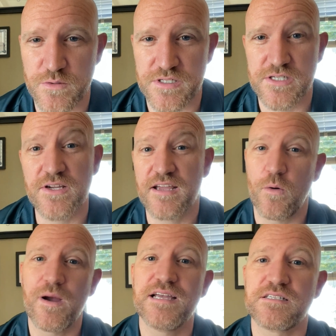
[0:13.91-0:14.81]
So we're just looking
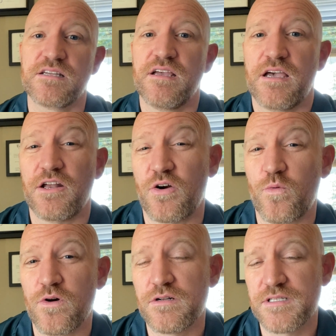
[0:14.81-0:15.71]
at ways in our
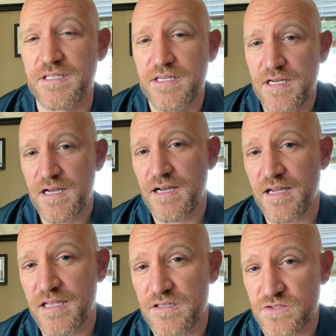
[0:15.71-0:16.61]
world,
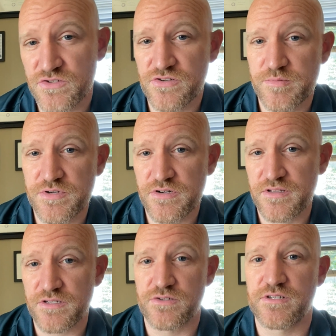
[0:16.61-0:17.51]
in Scripture
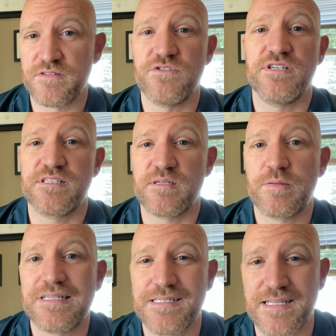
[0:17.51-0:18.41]
and the stories of Jesus,
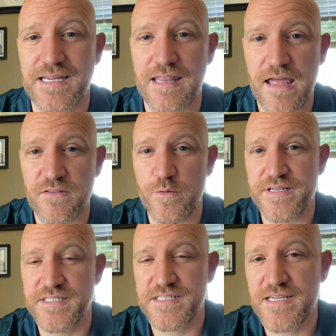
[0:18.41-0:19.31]
places like that we
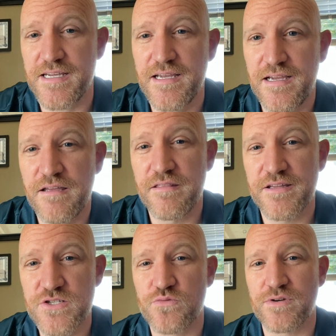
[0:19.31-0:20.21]
see
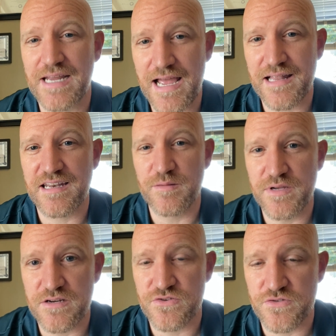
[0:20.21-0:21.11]
this reality
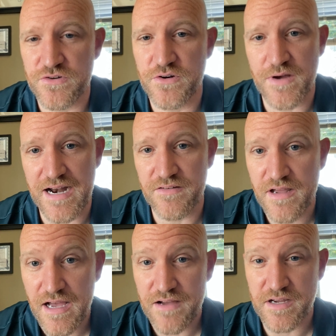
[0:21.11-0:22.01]
being true. And
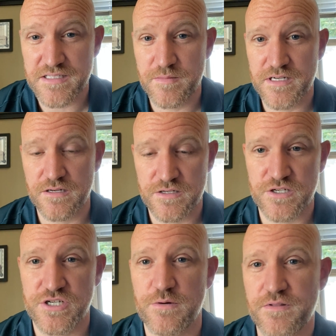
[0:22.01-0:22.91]
I've got something to
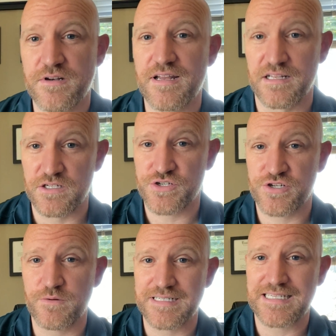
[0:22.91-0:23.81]
share with you today, a little
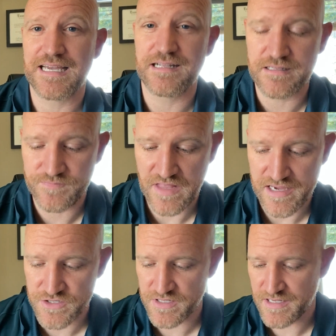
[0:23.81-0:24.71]
show and tell,
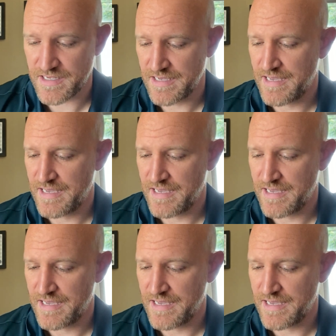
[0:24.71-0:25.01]
actually.